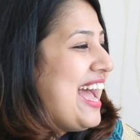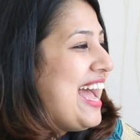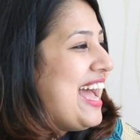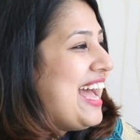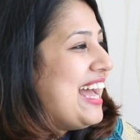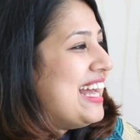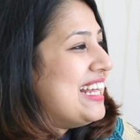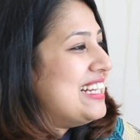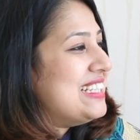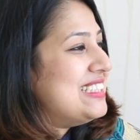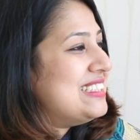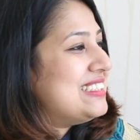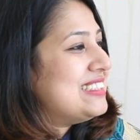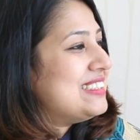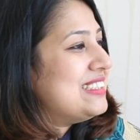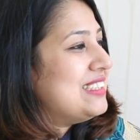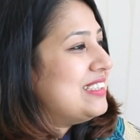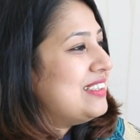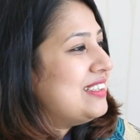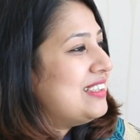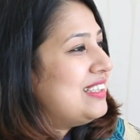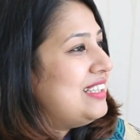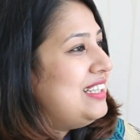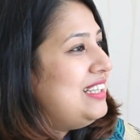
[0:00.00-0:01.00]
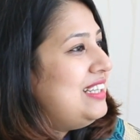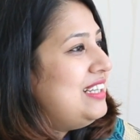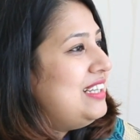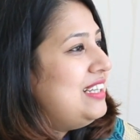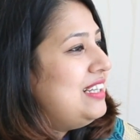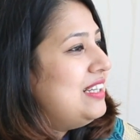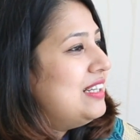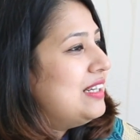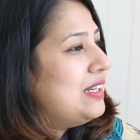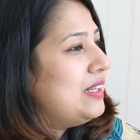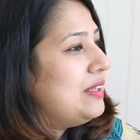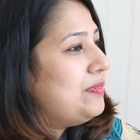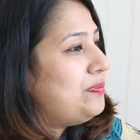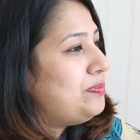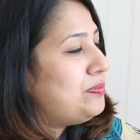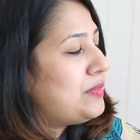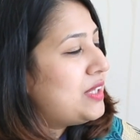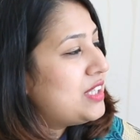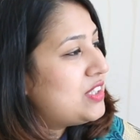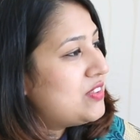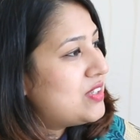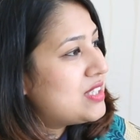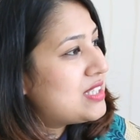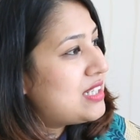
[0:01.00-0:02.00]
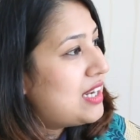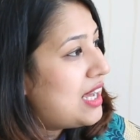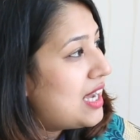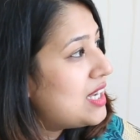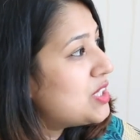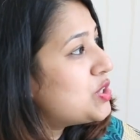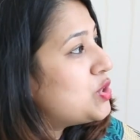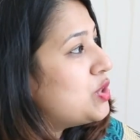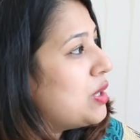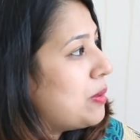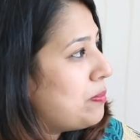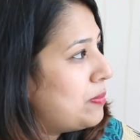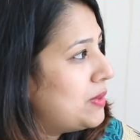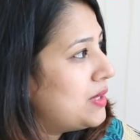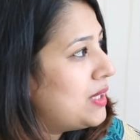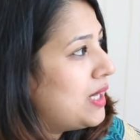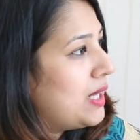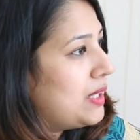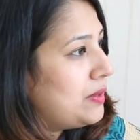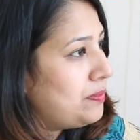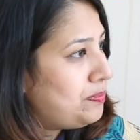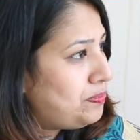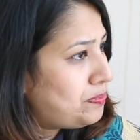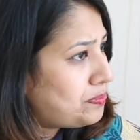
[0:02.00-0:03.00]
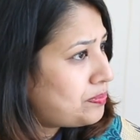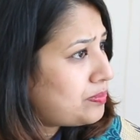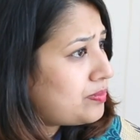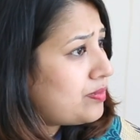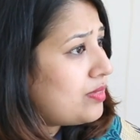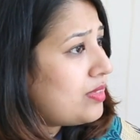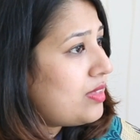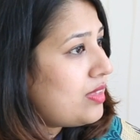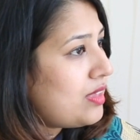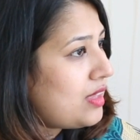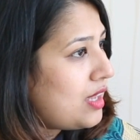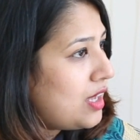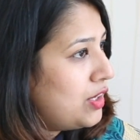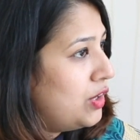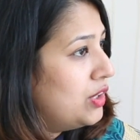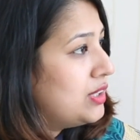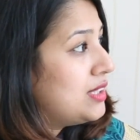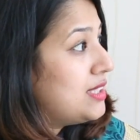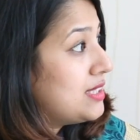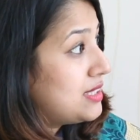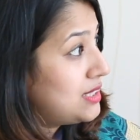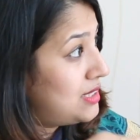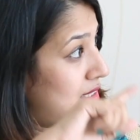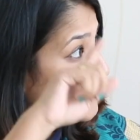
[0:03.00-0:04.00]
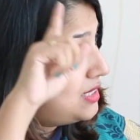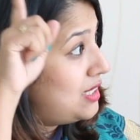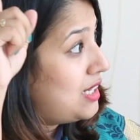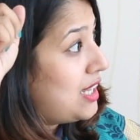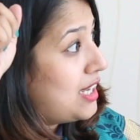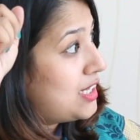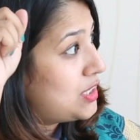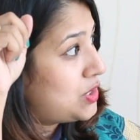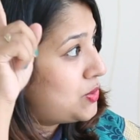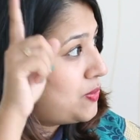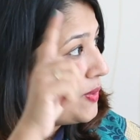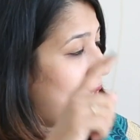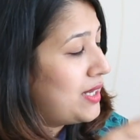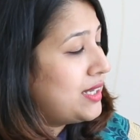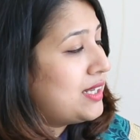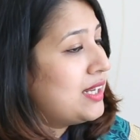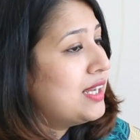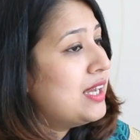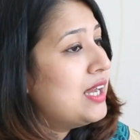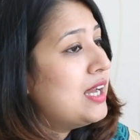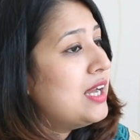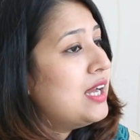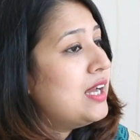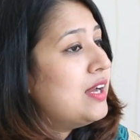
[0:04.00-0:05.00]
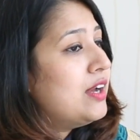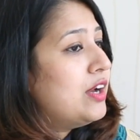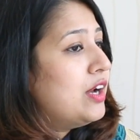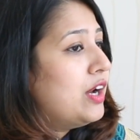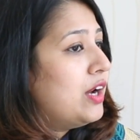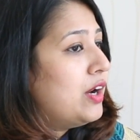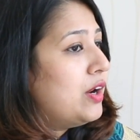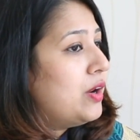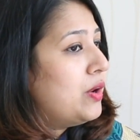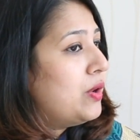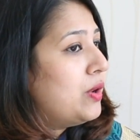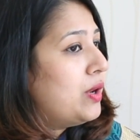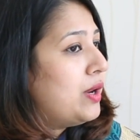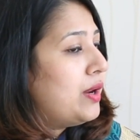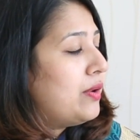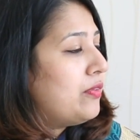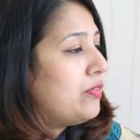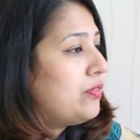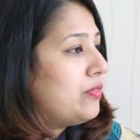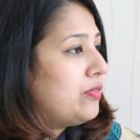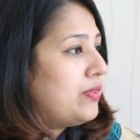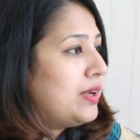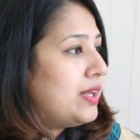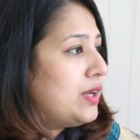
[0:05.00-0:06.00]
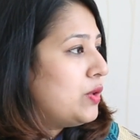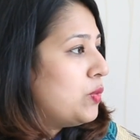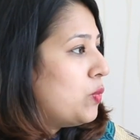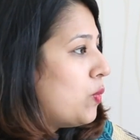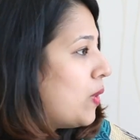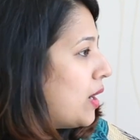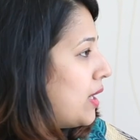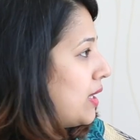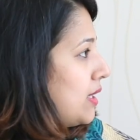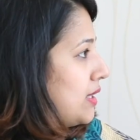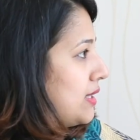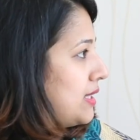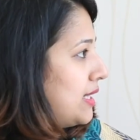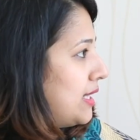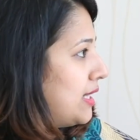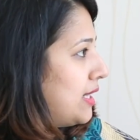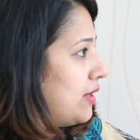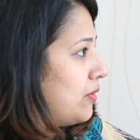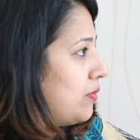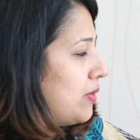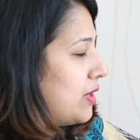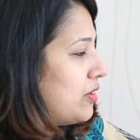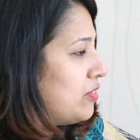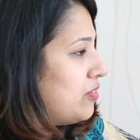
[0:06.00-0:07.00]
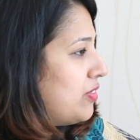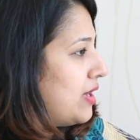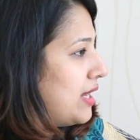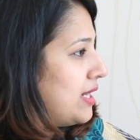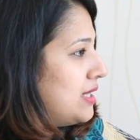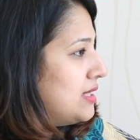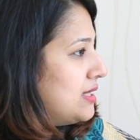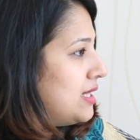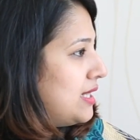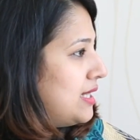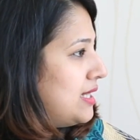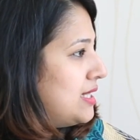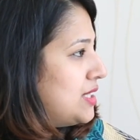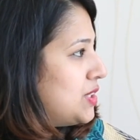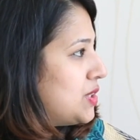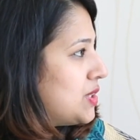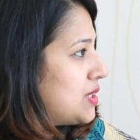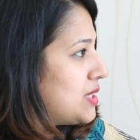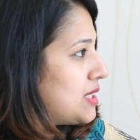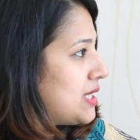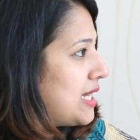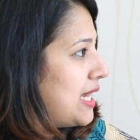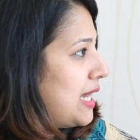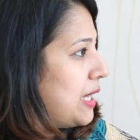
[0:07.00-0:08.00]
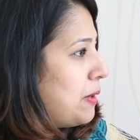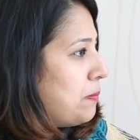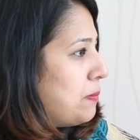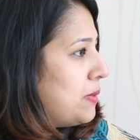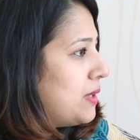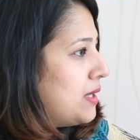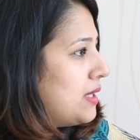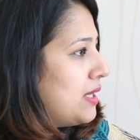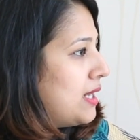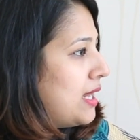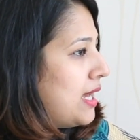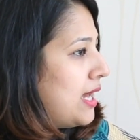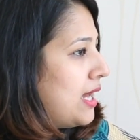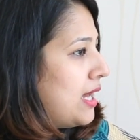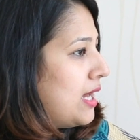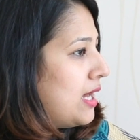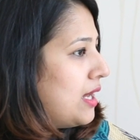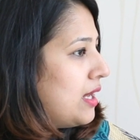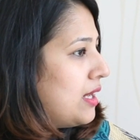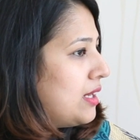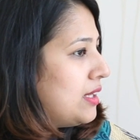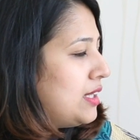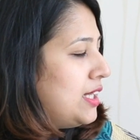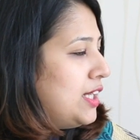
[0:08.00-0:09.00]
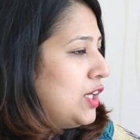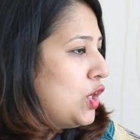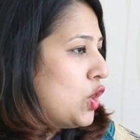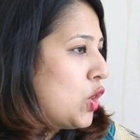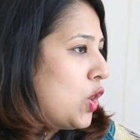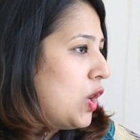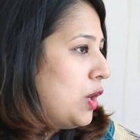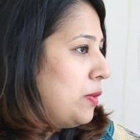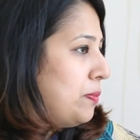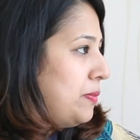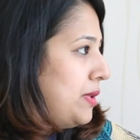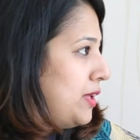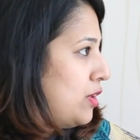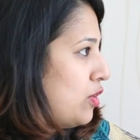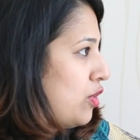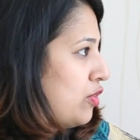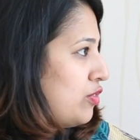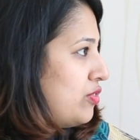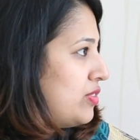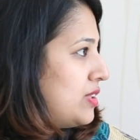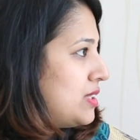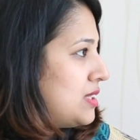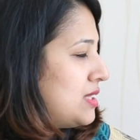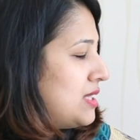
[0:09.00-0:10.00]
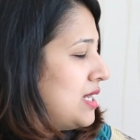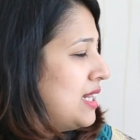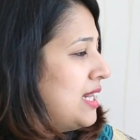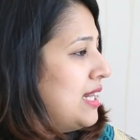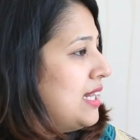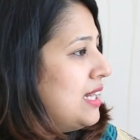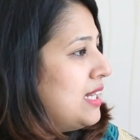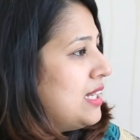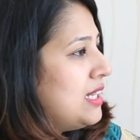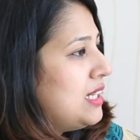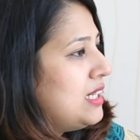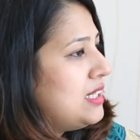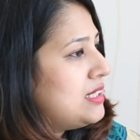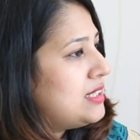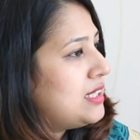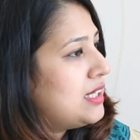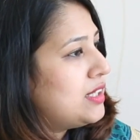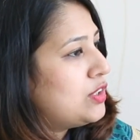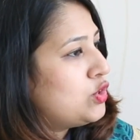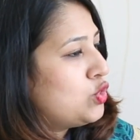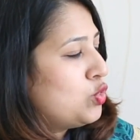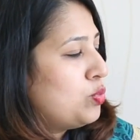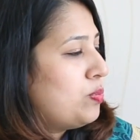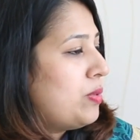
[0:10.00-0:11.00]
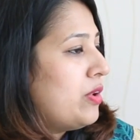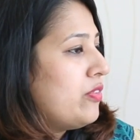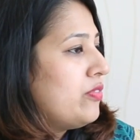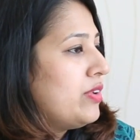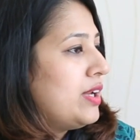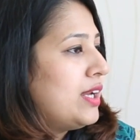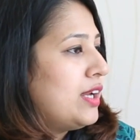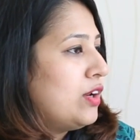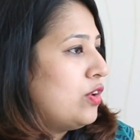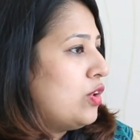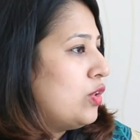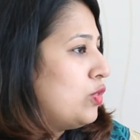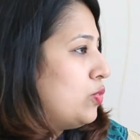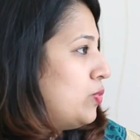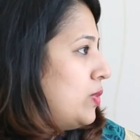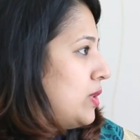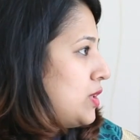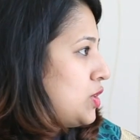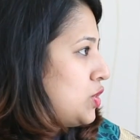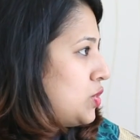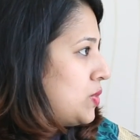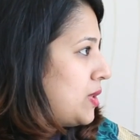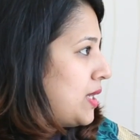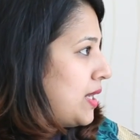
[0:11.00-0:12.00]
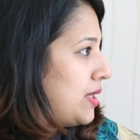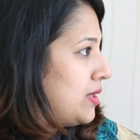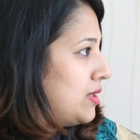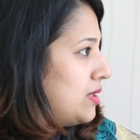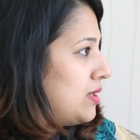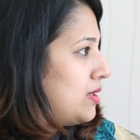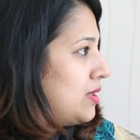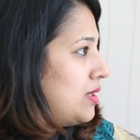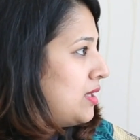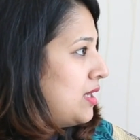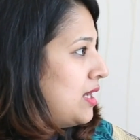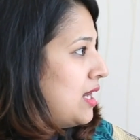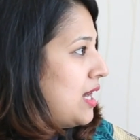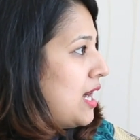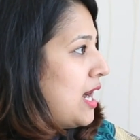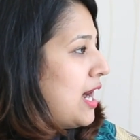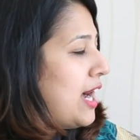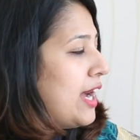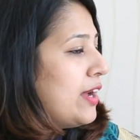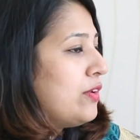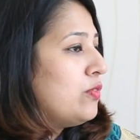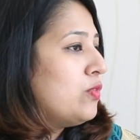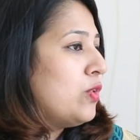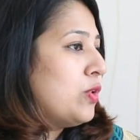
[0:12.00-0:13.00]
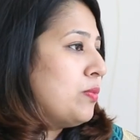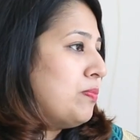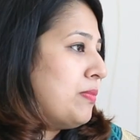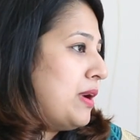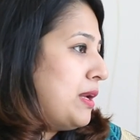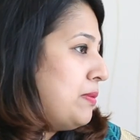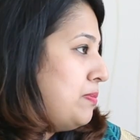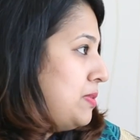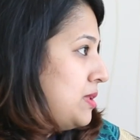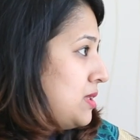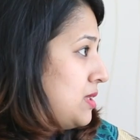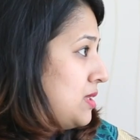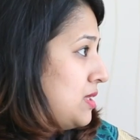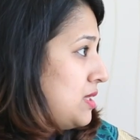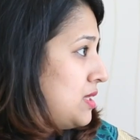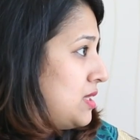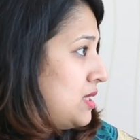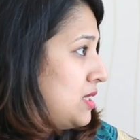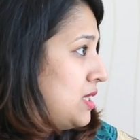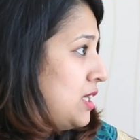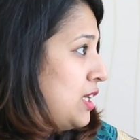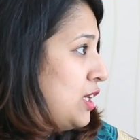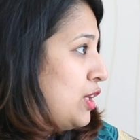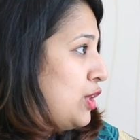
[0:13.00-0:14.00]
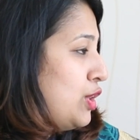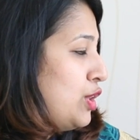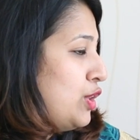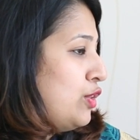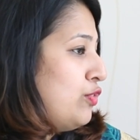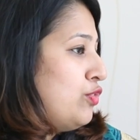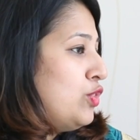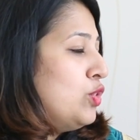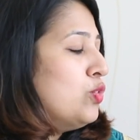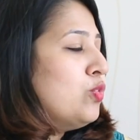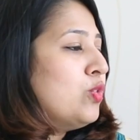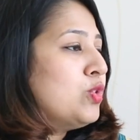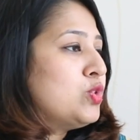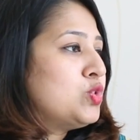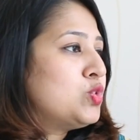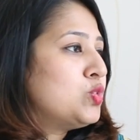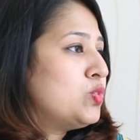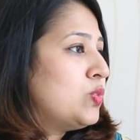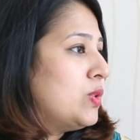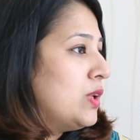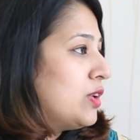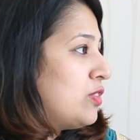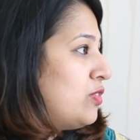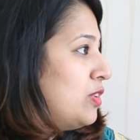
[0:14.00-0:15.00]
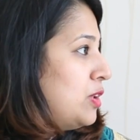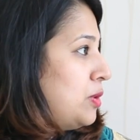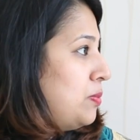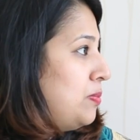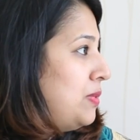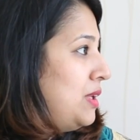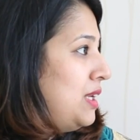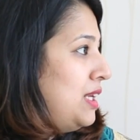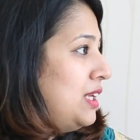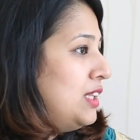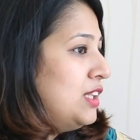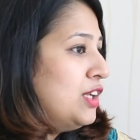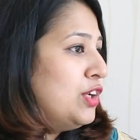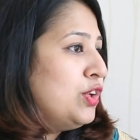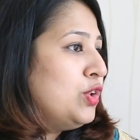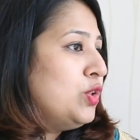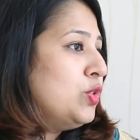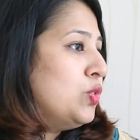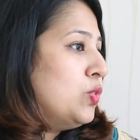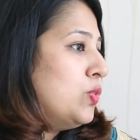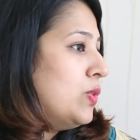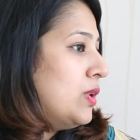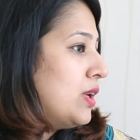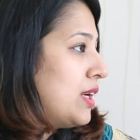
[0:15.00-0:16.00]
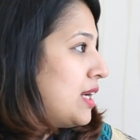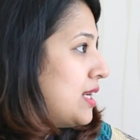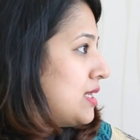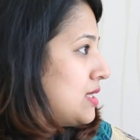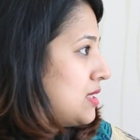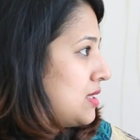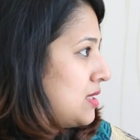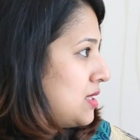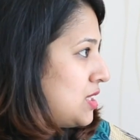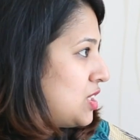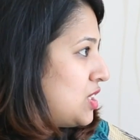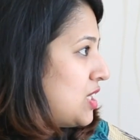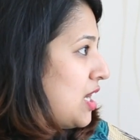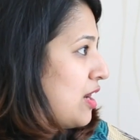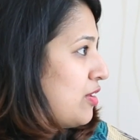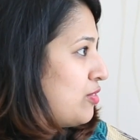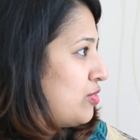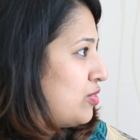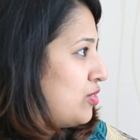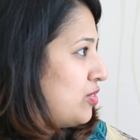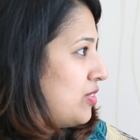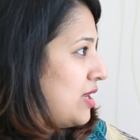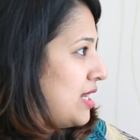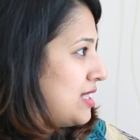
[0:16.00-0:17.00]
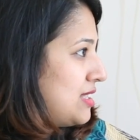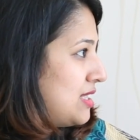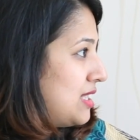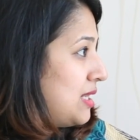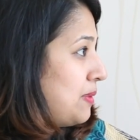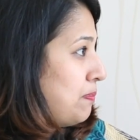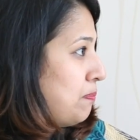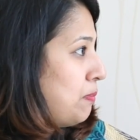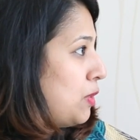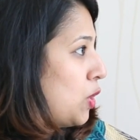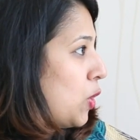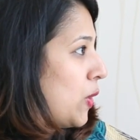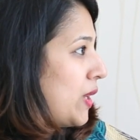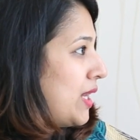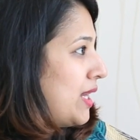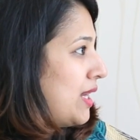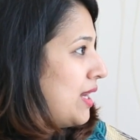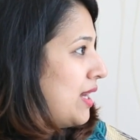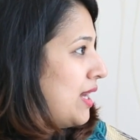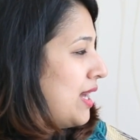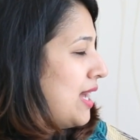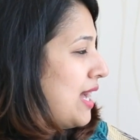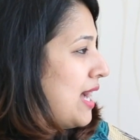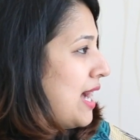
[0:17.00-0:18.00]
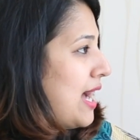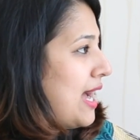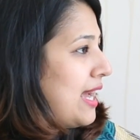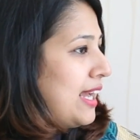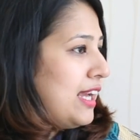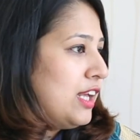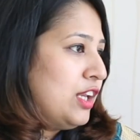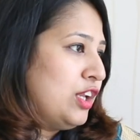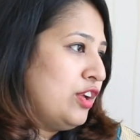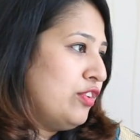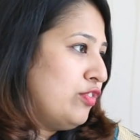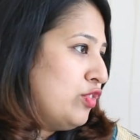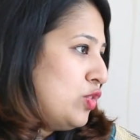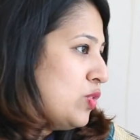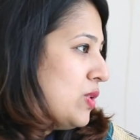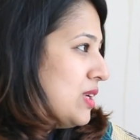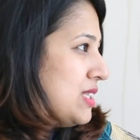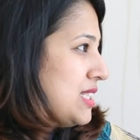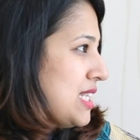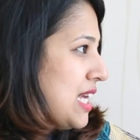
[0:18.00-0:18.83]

And it was last Ramadan, not this, the last one. When one fine day, he just came in and he called me in office. He said, Rupa, we cannot work together. I want my business. If you want to work with me, either you work as a staff, as an employee, I can give you a